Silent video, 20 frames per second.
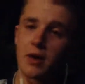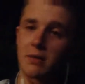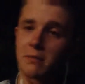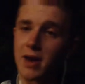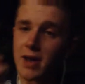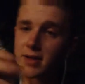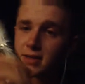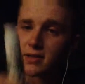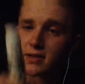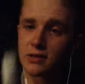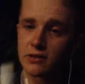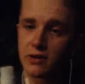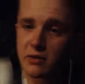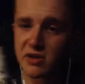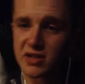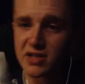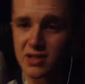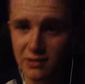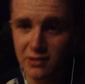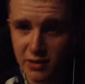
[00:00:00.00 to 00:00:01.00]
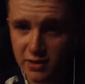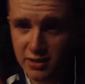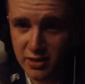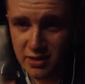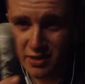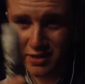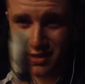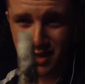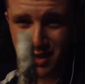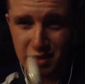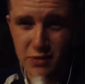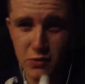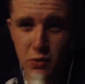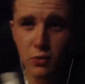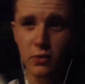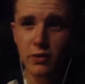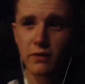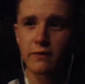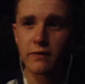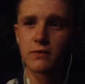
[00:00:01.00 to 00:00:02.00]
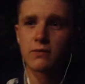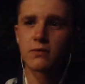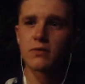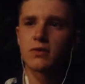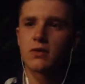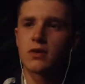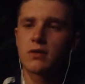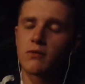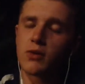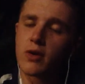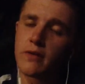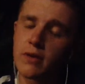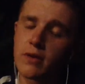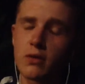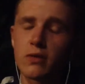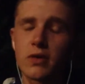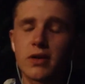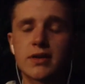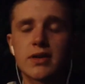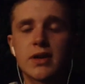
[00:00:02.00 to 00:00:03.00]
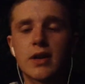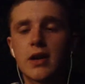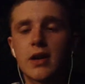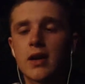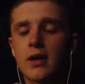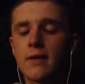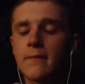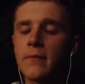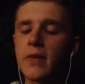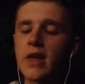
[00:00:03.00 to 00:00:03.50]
back to the Limitless, since that's what we're reviewing today.